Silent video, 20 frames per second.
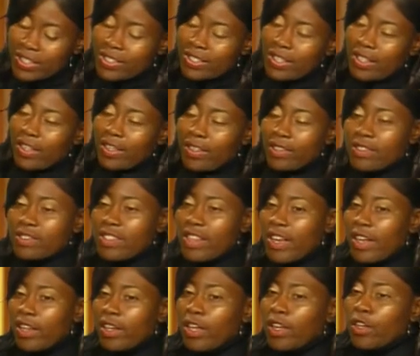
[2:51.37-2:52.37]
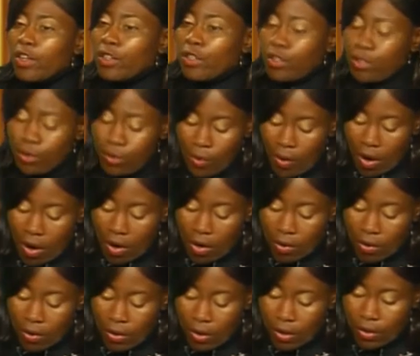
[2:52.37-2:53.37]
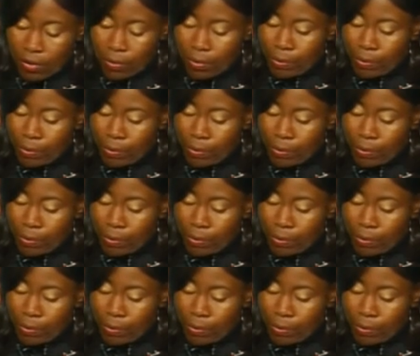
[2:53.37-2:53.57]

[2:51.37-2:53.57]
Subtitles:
saying is that you all